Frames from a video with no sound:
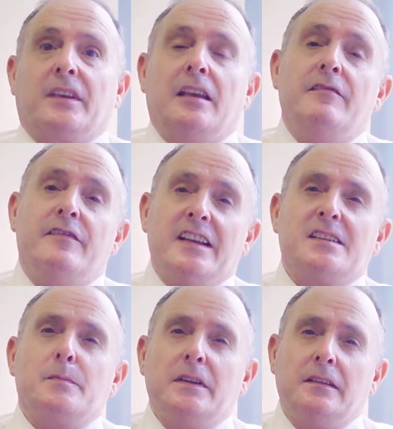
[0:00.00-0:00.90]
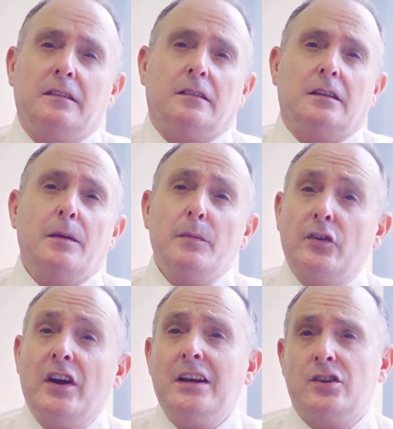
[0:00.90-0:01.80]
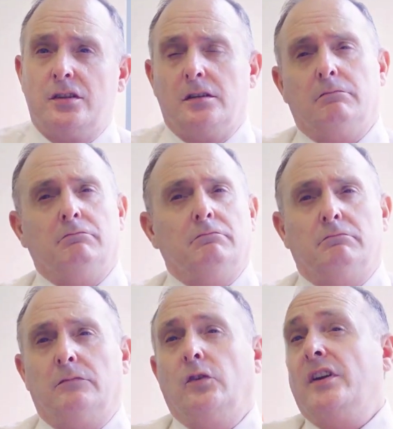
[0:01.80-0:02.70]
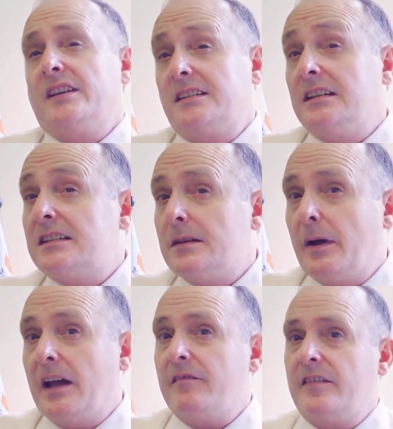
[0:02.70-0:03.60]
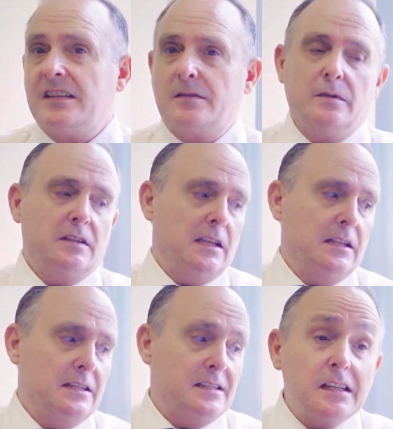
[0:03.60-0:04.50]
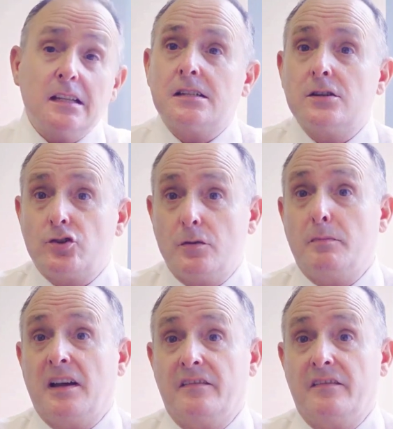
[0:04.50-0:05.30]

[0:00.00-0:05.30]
investment immigration, residency by investment, and citizenship by